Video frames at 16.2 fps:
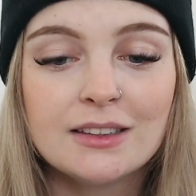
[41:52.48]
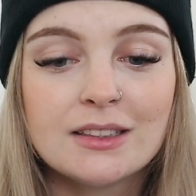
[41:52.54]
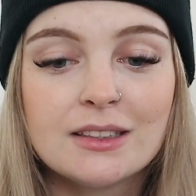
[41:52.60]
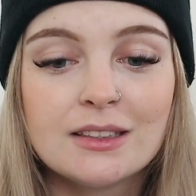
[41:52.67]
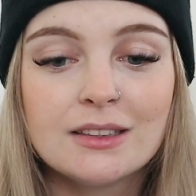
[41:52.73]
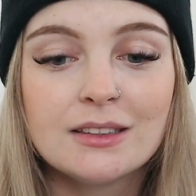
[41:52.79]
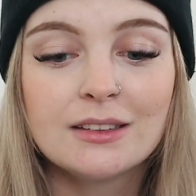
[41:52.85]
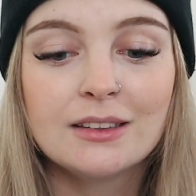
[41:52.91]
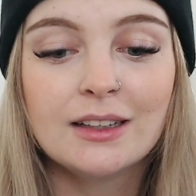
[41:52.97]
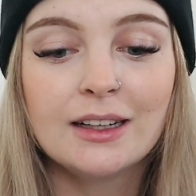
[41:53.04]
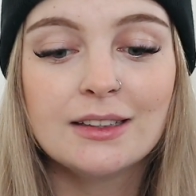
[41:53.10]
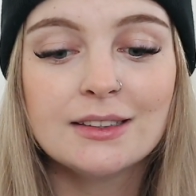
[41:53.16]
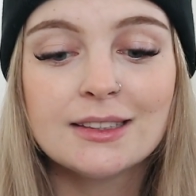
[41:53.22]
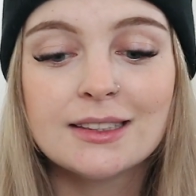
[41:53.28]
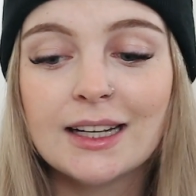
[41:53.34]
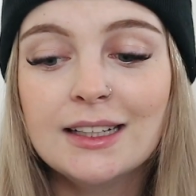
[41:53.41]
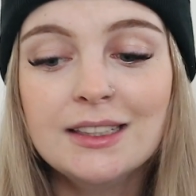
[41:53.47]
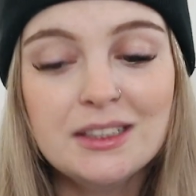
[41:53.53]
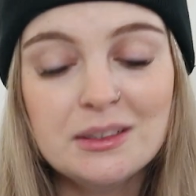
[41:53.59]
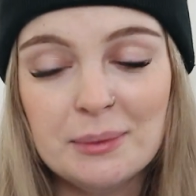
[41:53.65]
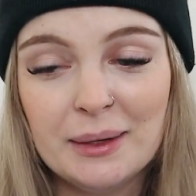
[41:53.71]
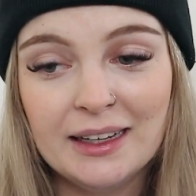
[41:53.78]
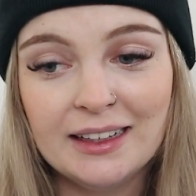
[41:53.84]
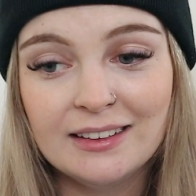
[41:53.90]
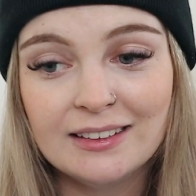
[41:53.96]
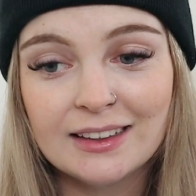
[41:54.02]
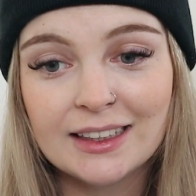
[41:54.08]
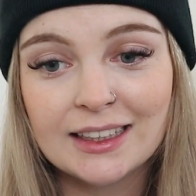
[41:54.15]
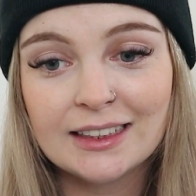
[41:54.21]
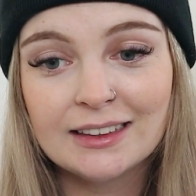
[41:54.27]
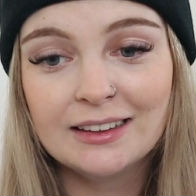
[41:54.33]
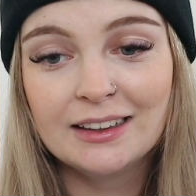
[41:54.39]
It's insane to
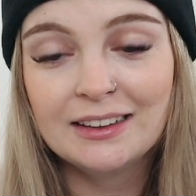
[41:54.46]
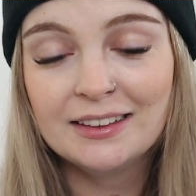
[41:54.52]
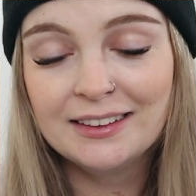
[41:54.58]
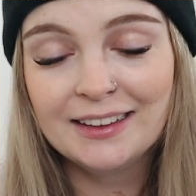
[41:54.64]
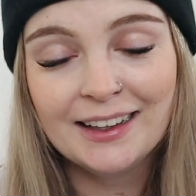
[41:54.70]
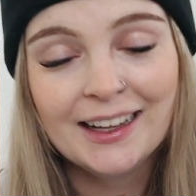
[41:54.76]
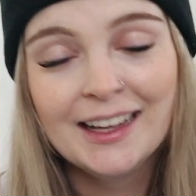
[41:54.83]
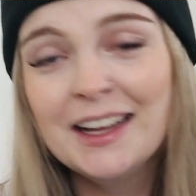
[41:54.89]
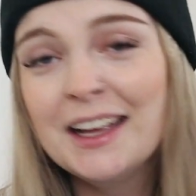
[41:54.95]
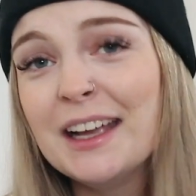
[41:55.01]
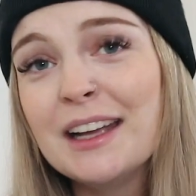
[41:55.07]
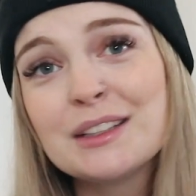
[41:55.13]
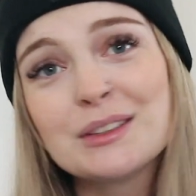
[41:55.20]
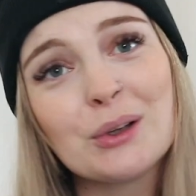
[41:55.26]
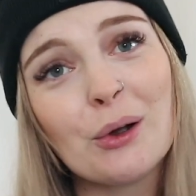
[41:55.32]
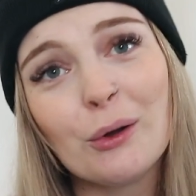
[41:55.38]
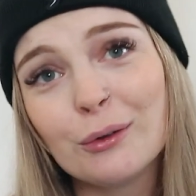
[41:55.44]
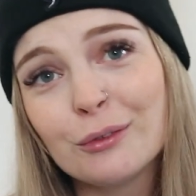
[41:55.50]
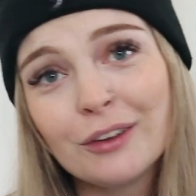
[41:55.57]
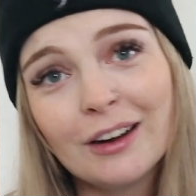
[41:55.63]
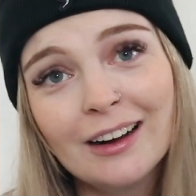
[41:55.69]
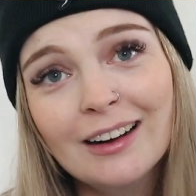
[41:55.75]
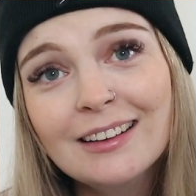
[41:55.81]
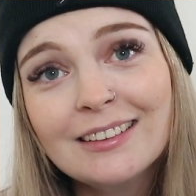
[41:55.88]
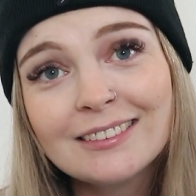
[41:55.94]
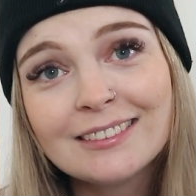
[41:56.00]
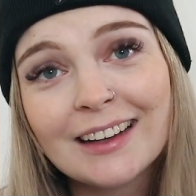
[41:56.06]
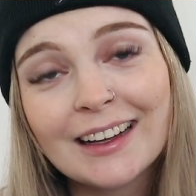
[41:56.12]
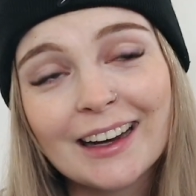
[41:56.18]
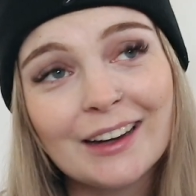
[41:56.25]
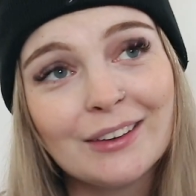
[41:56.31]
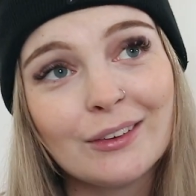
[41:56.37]
me that it's
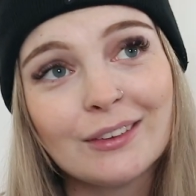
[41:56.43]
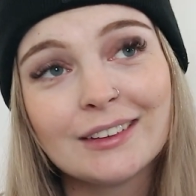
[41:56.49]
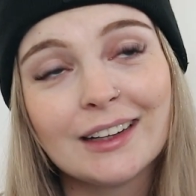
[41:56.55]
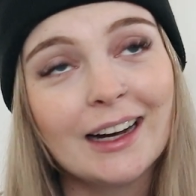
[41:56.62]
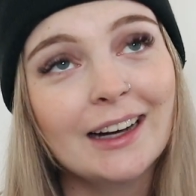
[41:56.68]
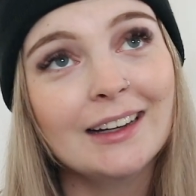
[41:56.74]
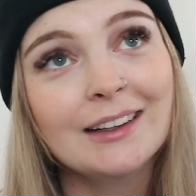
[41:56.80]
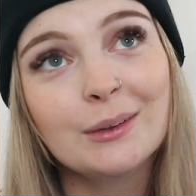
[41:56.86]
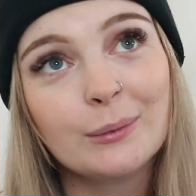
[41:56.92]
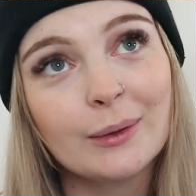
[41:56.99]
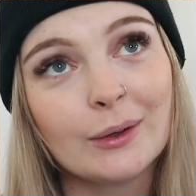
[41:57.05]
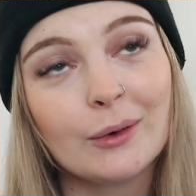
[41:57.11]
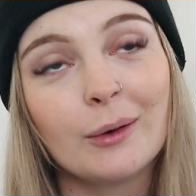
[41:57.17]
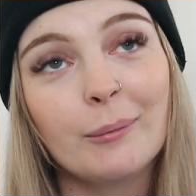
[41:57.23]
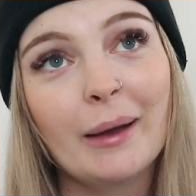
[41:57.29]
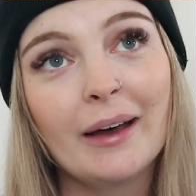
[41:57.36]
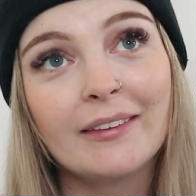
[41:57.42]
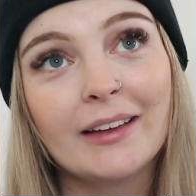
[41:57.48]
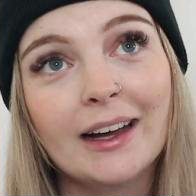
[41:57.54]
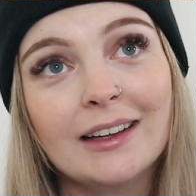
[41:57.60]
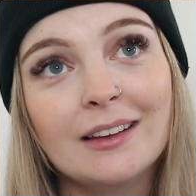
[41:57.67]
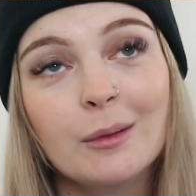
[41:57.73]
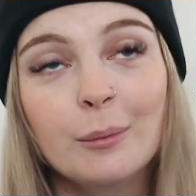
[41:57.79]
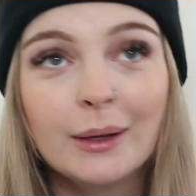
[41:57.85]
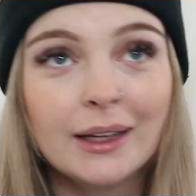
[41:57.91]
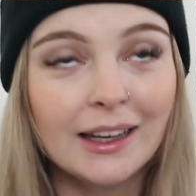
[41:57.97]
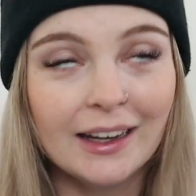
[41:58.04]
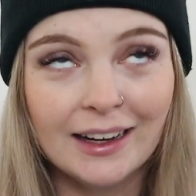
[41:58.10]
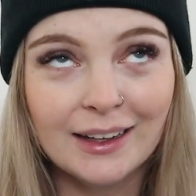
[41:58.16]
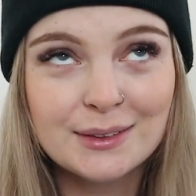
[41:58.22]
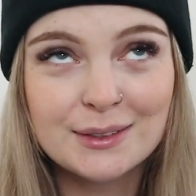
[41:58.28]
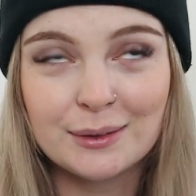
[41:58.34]
over, and I know that I went on about that in the
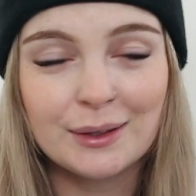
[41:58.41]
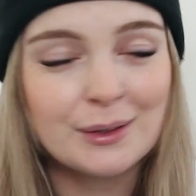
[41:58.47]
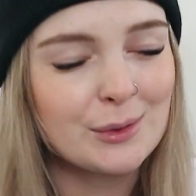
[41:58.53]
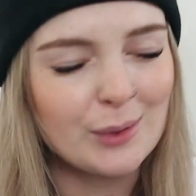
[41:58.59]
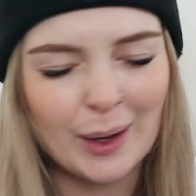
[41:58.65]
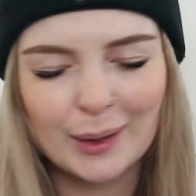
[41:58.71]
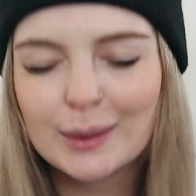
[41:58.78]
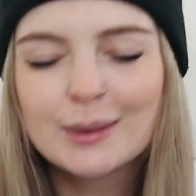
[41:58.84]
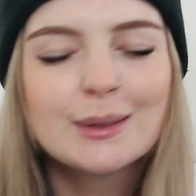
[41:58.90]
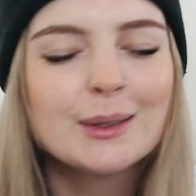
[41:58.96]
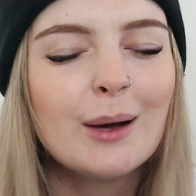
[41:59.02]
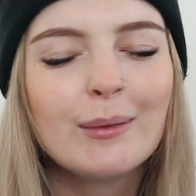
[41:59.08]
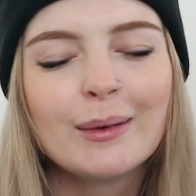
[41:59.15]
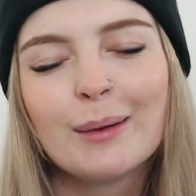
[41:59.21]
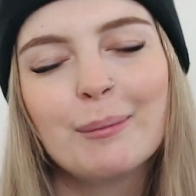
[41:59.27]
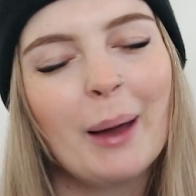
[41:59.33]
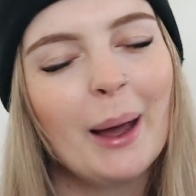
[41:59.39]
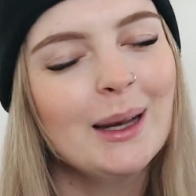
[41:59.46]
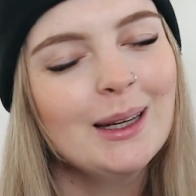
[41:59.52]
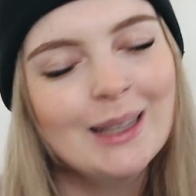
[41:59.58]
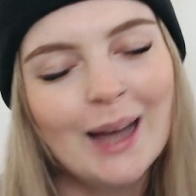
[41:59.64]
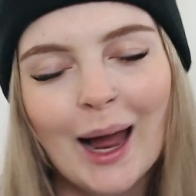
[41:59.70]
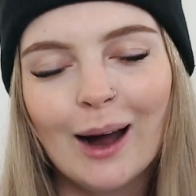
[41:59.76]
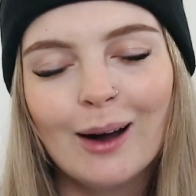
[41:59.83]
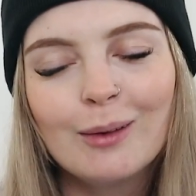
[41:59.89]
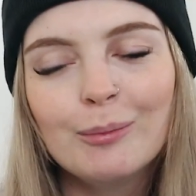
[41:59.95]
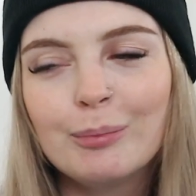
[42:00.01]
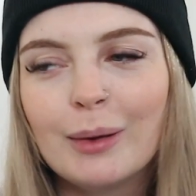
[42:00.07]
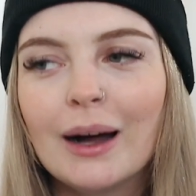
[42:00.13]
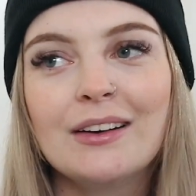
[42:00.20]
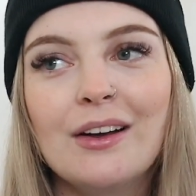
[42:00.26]
beginning, so I'll try not to go on about it now.